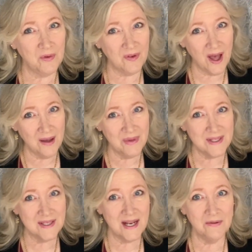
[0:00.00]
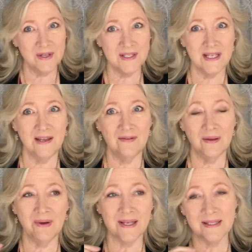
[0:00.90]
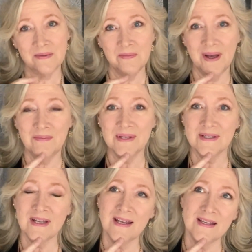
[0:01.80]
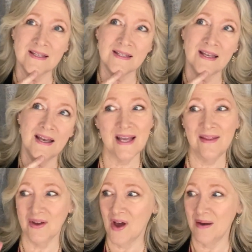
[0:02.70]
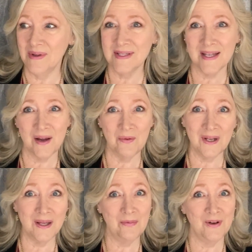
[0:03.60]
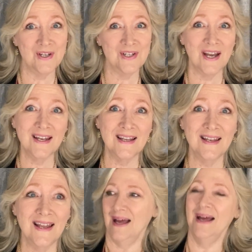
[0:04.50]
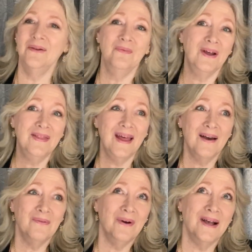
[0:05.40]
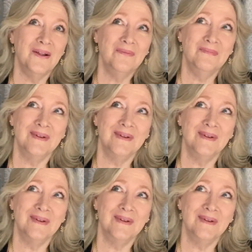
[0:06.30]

of comments that I received about some of my mistakes and the comments that I really appreciated, and one that, well,